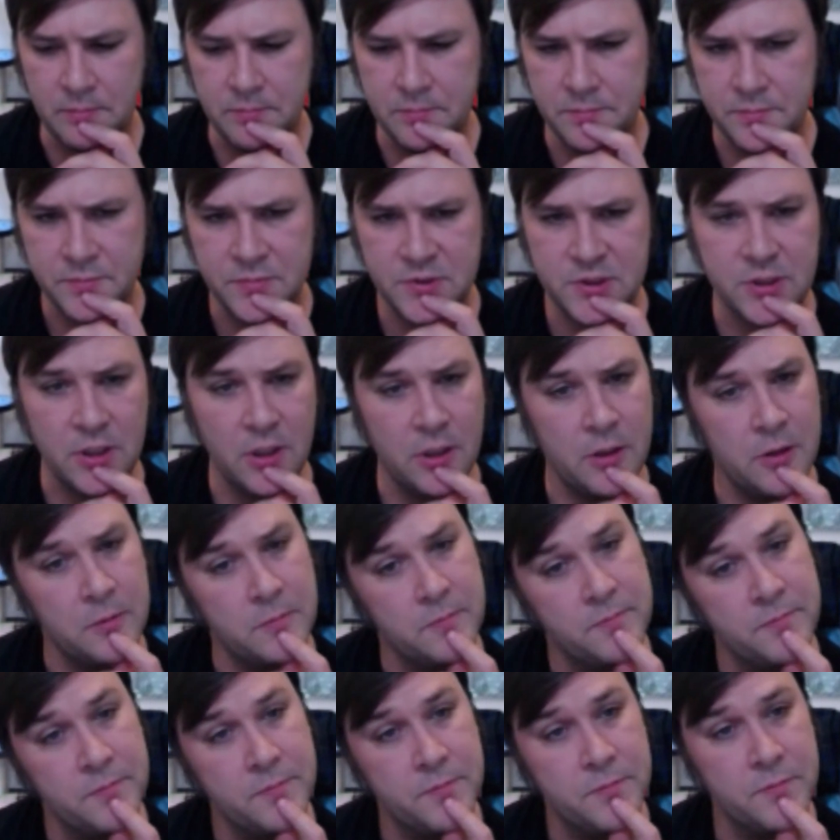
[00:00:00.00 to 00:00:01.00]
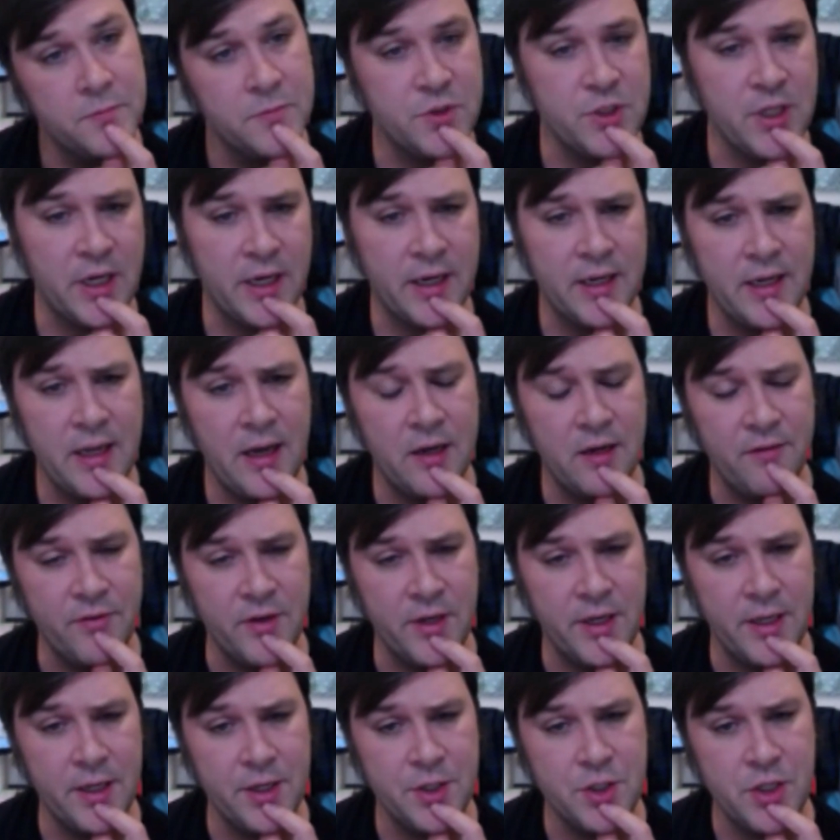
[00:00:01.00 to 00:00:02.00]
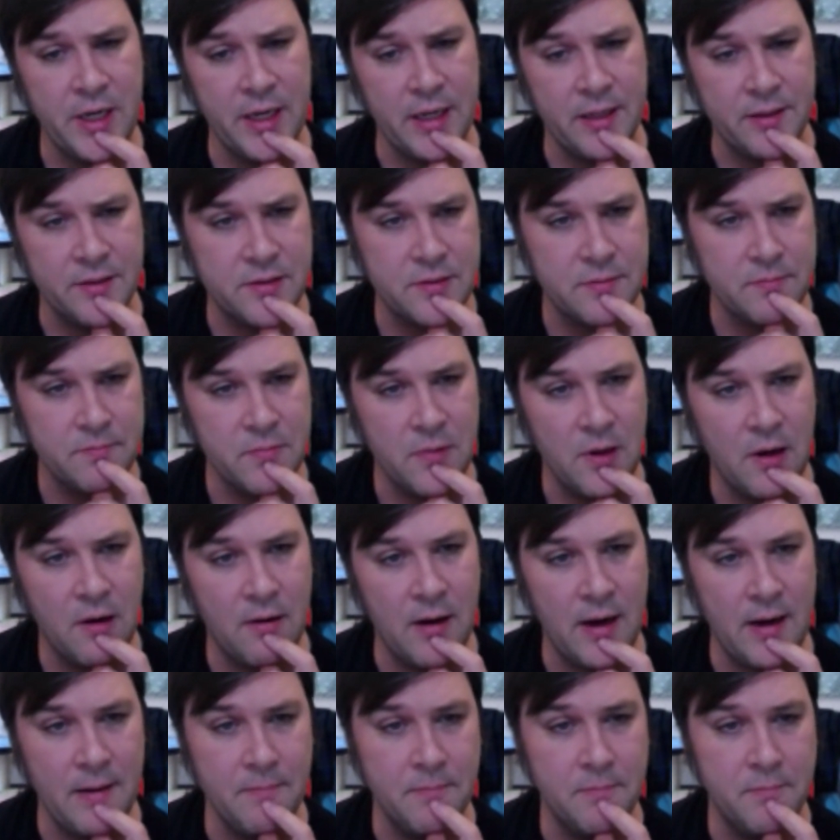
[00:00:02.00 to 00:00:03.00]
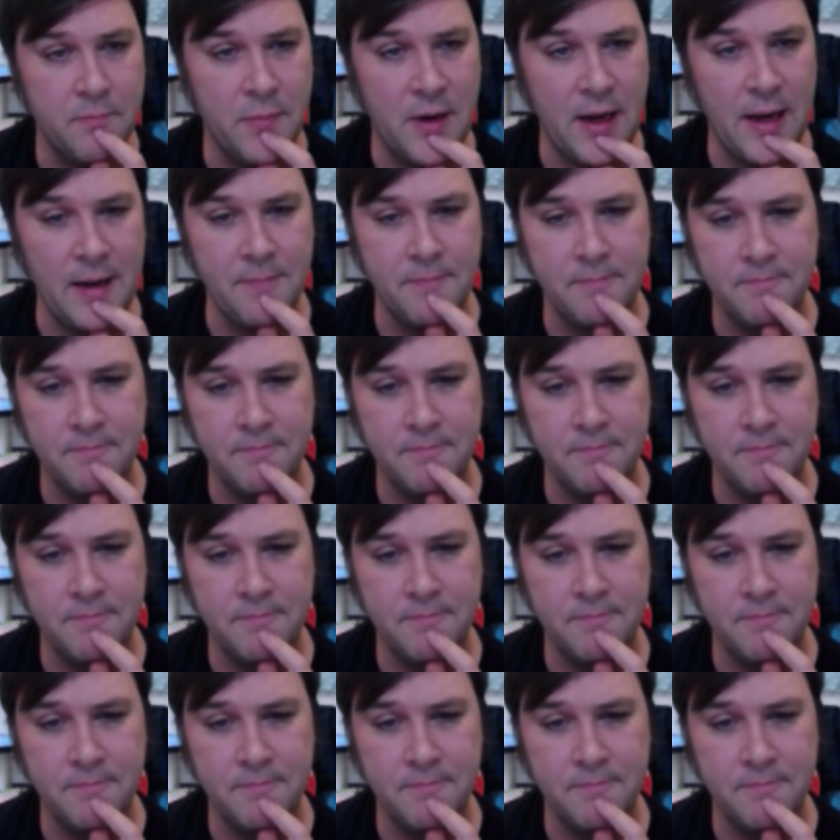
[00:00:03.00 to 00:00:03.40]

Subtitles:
So check it out if you get a chance. All right, bye.